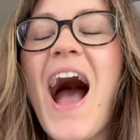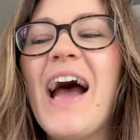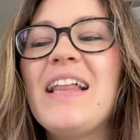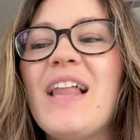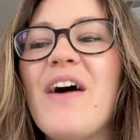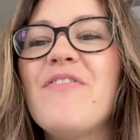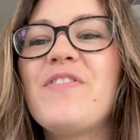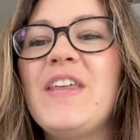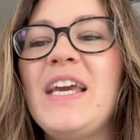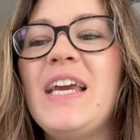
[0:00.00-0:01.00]
I love
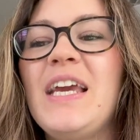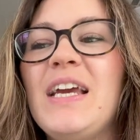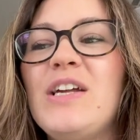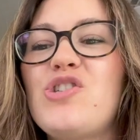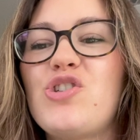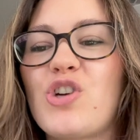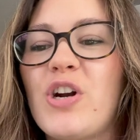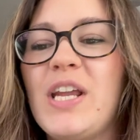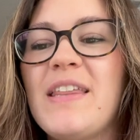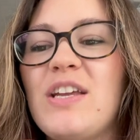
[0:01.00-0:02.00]
the
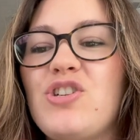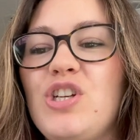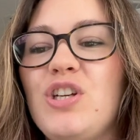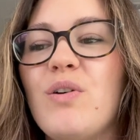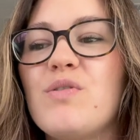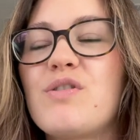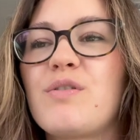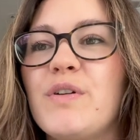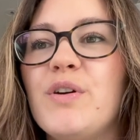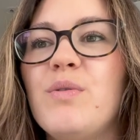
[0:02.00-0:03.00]
journey that she goes
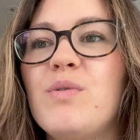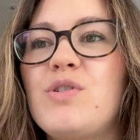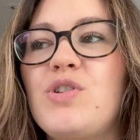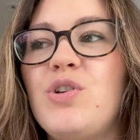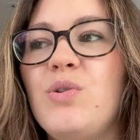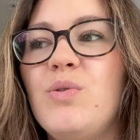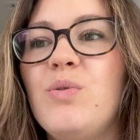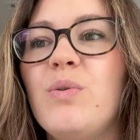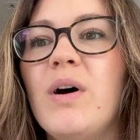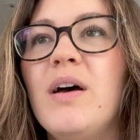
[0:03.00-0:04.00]
through
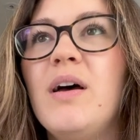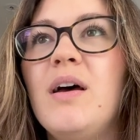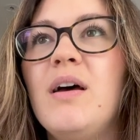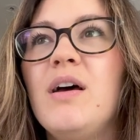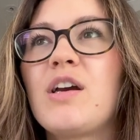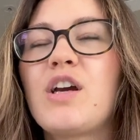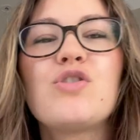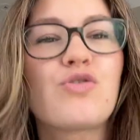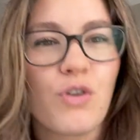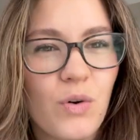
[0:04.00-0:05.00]
to
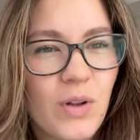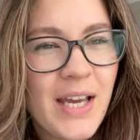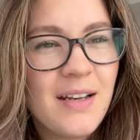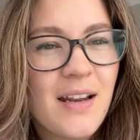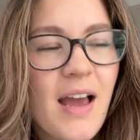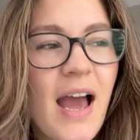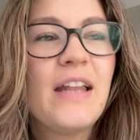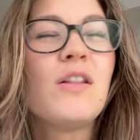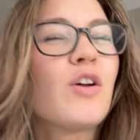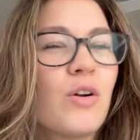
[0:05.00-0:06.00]
control it
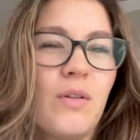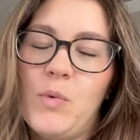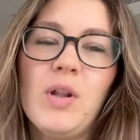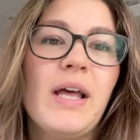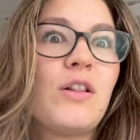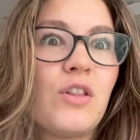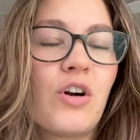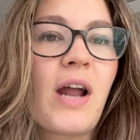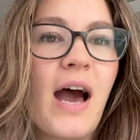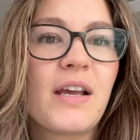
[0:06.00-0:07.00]
and le will like
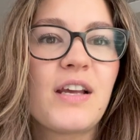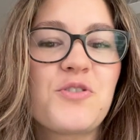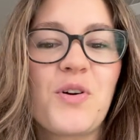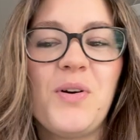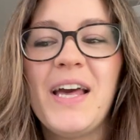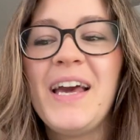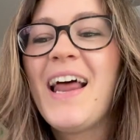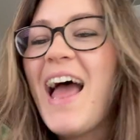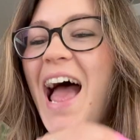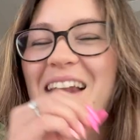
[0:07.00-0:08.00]
learn how to control it.
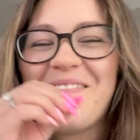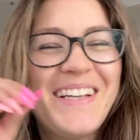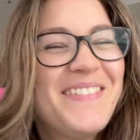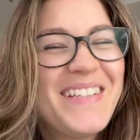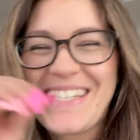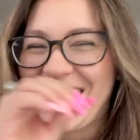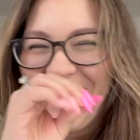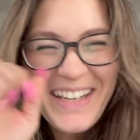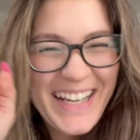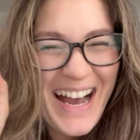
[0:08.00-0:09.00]
And when it was
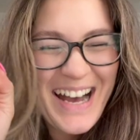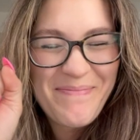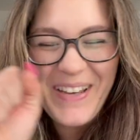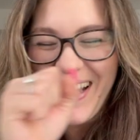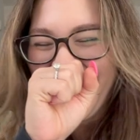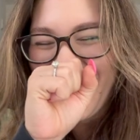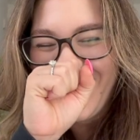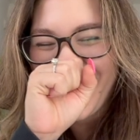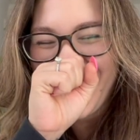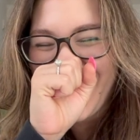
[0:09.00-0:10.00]
showing up in
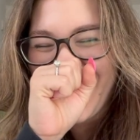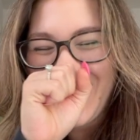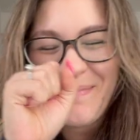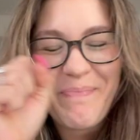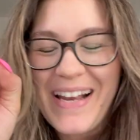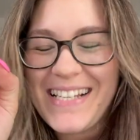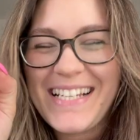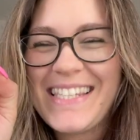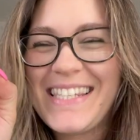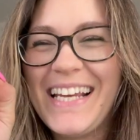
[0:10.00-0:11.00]
those
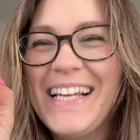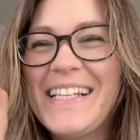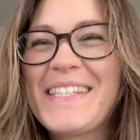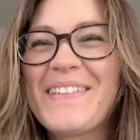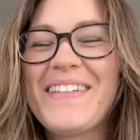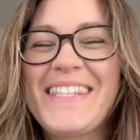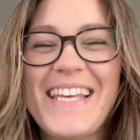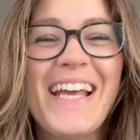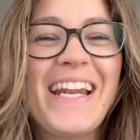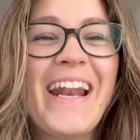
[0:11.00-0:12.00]
spicy scenes with
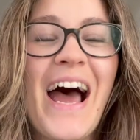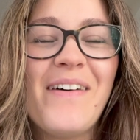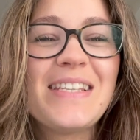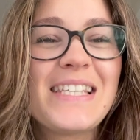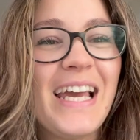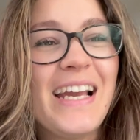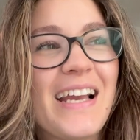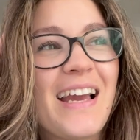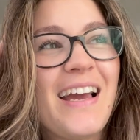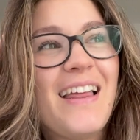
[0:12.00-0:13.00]
Xaden, I was
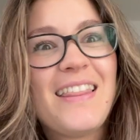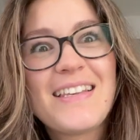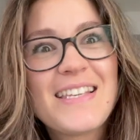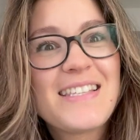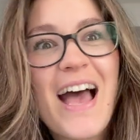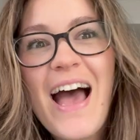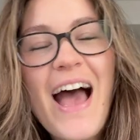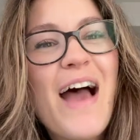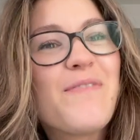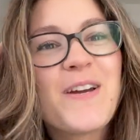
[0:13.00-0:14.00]
like, this is
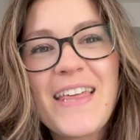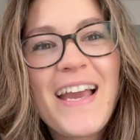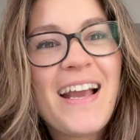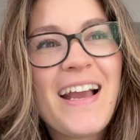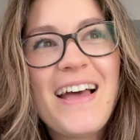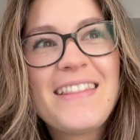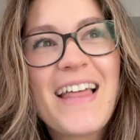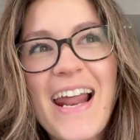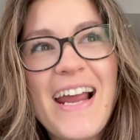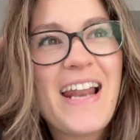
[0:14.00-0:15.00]
everything
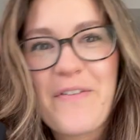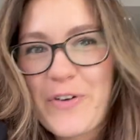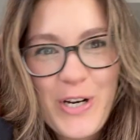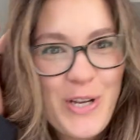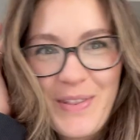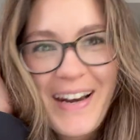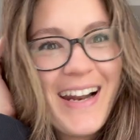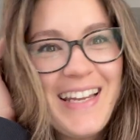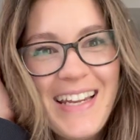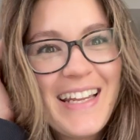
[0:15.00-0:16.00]
that I never knew that I
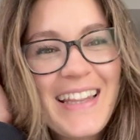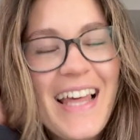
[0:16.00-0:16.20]
needed.